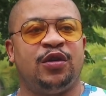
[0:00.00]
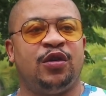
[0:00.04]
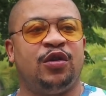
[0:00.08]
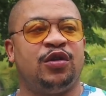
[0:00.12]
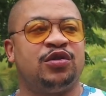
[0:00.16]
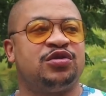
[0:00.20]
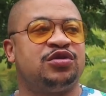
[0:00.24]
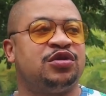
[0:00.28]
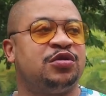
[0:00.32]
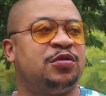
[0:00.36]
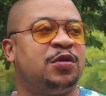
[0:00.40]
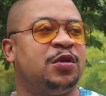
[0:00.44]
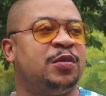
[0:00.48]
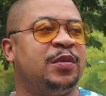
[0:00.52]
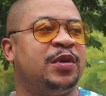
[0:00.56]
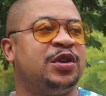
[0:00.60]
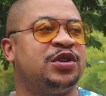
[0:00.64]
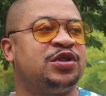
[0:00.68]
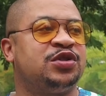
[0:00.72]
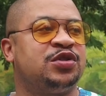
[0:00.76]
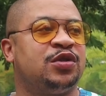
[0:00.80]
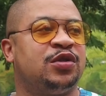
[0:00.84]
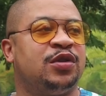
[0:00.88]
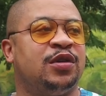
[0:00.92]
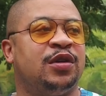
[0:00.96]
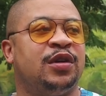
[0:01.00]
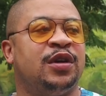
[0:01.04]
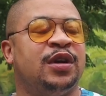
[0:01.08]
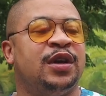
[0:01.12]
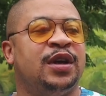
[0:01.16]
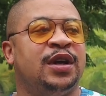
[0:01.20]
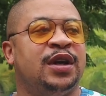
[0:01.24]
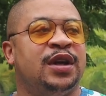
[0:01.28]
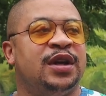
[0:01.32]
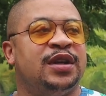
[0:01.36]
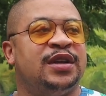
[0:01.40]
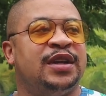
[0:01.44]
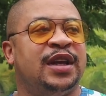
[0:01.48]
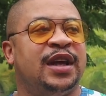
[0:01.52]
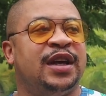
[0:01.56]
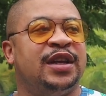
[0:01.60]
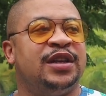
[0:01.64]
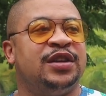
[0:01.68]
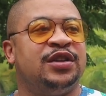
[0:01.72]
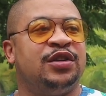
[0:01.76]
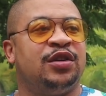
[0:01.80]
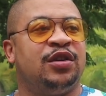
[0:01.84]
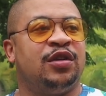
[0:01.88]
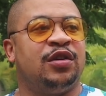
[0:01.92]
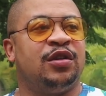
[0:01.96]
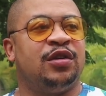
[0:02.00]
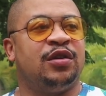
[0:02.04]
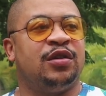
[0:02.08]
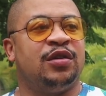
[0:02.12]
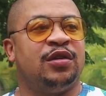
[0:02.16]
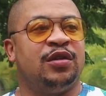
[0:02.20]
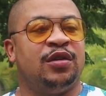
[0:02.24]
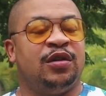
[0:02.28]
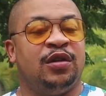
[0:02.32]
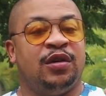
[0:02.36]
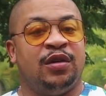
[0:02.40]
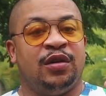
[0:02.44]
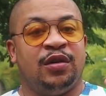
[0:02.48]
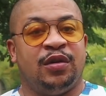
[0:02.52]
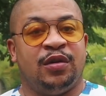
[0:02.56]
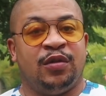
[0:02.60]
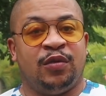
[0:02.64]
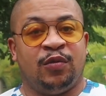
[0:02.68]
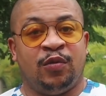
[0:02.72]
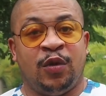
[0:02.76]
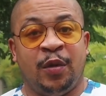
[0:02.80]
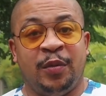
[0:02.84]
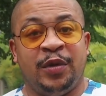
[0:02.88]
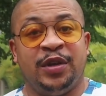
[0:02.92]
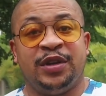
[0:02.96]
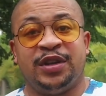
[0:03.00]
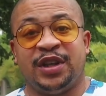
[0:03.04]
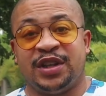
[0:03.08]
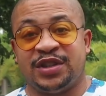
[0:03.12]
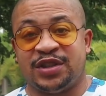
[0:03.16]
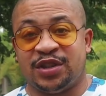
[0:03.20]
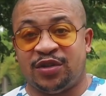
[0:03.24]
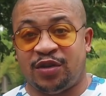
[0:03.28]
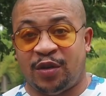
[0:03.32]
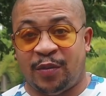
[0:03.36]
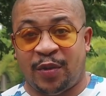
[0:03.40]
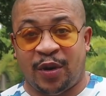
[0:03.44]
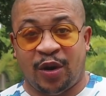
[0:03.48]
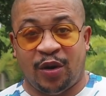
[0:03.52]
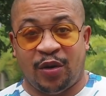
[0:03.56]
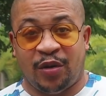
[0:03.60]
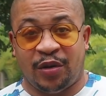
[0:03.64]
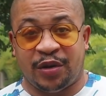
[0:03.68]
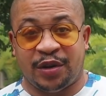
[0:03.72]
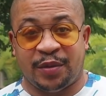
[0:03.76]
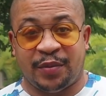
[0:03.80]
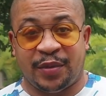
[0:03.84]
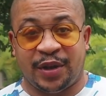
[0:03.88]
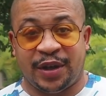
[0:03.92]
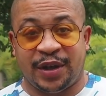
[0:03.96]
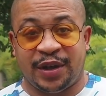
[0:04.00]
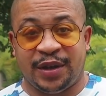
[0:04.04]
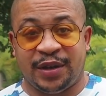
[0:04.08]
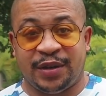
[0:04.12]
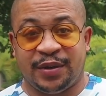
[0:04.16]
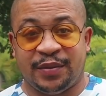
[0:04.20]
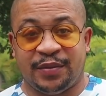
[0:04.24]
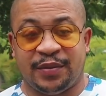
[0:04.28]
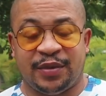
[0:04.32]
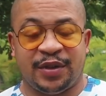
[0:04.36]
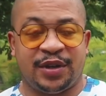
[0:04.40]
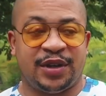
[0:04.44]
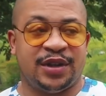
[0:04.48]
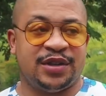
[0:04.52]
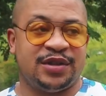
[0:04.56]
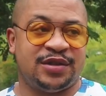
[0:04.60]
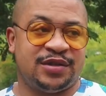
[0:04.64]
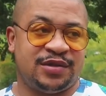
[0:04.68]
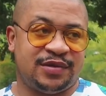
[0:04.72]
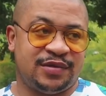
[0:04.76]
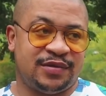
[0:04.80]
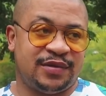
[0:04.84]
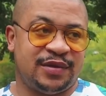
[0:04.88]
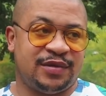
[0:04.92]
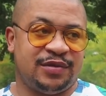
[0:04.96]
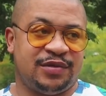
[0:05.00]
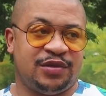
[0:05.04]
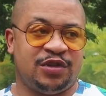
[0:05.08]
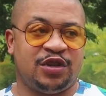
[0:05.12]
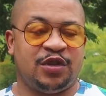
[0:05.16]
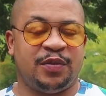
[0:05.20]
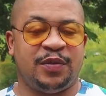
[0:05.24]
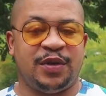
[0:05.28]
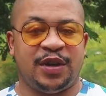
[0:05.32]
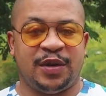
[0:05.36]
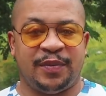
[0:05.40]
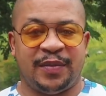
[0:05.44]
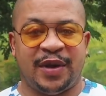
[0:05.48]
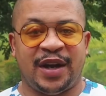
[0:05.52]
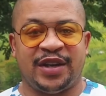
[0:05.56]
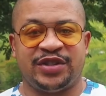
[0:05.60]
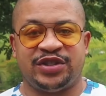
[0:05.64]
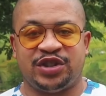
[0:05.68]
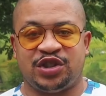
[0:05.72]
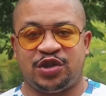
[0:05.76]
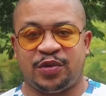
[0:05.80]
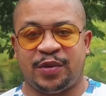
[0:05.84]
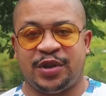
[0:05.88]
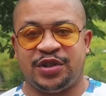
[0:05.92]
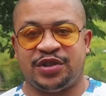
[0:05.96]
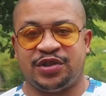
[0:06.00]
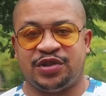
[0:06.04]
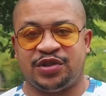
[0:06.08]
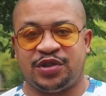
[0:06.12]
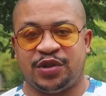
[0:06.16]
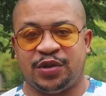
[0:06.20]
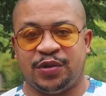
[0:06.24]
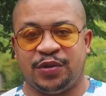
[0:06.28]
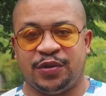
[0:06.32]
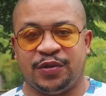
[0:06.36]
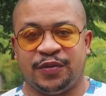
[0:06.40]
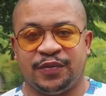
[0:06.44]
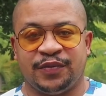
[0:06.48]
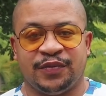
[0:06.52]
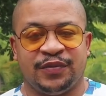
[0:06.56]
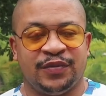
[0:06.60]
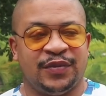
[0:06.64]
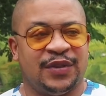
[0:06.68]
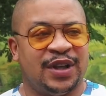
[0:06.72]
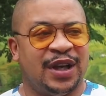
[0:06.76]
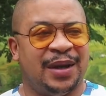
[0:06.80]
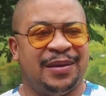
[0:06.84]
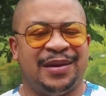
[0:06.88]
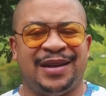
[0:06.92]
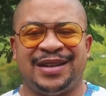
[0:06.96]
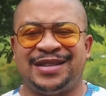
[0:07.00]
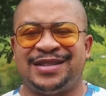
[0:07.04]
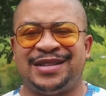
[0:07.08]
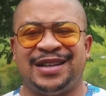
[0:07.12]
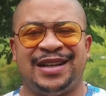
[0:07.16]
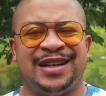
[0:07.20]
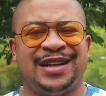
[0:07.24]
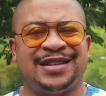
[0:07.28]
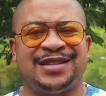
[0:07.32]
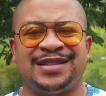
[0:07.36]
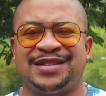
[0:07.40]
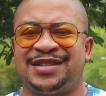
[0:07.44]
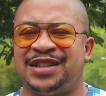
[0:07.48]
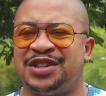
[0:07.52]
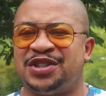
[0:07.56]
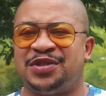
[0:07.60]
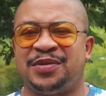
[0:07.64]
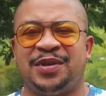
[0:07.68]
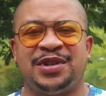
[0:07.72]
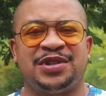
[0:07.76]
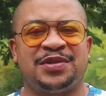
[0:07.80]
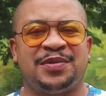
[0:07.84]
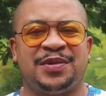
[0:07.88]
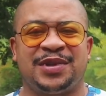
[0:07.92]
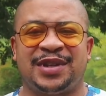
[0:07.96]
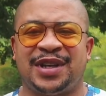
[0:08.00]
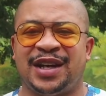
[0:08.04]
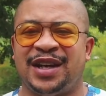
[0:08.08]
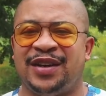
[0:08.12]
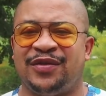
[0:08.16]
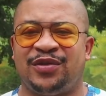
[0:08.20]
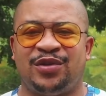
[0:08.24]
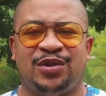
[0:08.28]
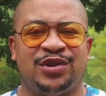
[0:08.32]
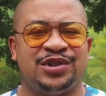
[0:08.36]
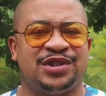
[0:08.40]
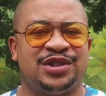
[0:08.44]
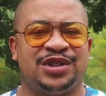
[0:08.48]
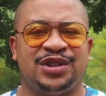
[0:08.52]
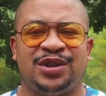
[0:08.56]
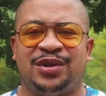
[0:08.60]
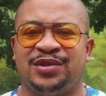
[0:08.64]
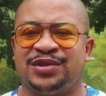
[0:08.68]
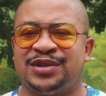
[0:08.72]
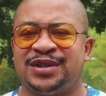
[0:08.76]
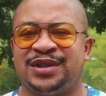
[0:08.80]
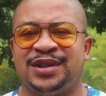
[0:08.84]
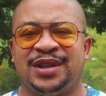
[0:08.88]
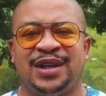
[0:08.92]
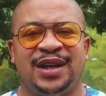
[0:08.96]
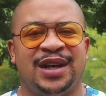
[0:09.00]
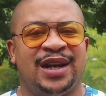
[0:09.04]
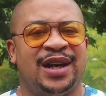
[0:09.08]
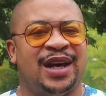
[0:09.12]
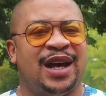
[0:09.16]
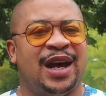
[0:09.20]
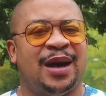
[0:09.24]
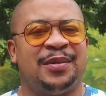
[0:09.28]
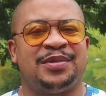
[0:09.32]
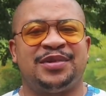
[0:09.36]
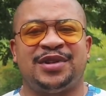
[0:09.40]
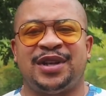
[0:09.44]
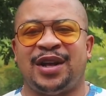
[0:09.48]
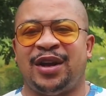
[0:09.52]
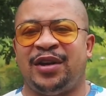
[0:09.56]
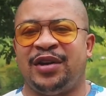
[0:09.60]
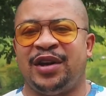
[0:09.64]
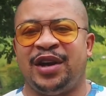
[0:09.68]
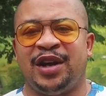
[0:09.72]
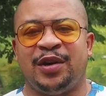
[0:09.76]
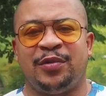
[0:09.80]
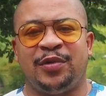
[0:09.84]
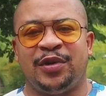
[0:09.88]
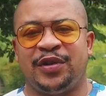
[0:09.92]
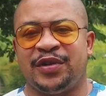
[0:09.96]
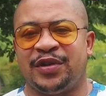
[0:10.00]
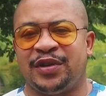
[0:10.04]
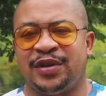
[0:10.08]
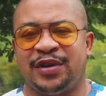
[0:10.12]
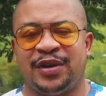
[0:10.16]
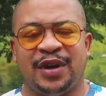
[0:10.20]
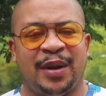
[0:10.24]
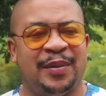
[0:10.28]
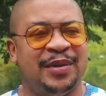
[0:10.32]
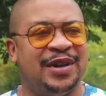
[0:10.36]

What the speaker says: Also, you want to make sure that you're... woman doesn't know about all your money, because you can be in a bad situation too. I'm not saying that's the situation with Kay. Of course she knows it. I'm still out here with her.